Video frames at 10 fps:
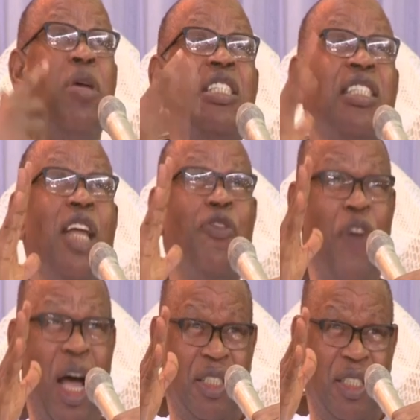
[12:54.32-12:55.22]
Be
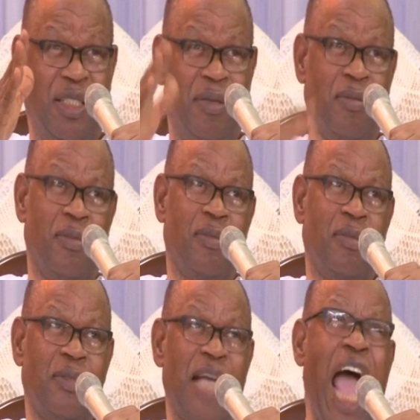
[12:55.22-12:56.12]
steadfast.
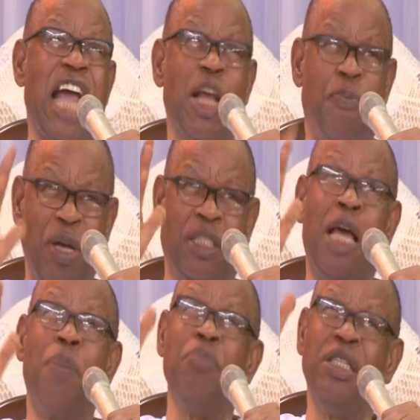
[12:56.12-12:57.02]
I
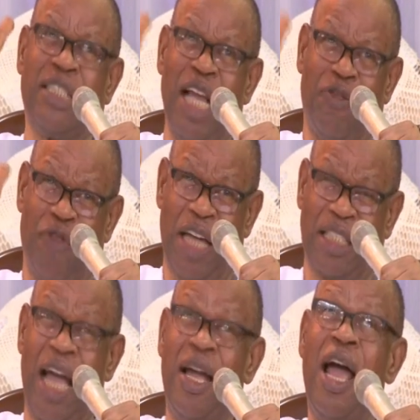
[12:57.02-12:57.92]
repeat, be
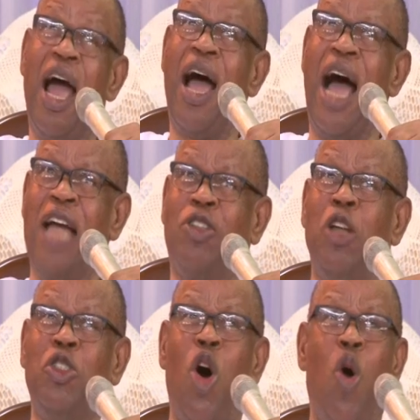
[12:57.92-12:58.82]
steadfast. I
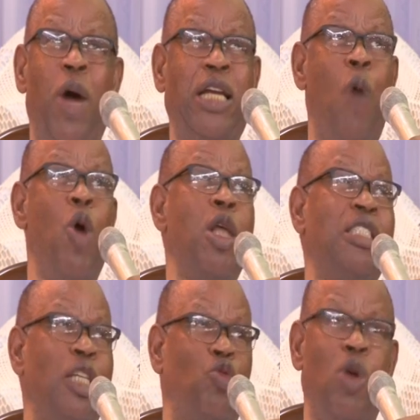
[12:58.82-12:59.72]
don't know whether
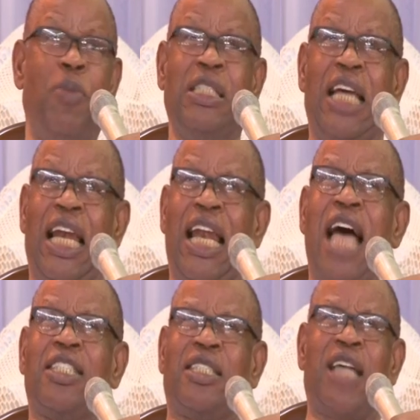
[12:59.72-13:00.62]
we, this will be the
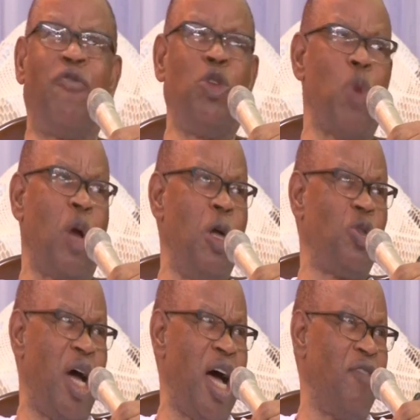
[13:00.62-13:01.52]
last service we're
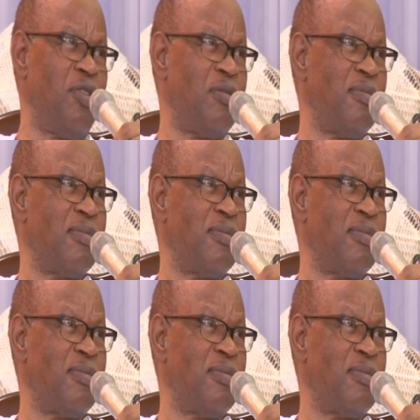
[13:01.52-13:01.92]
going to have.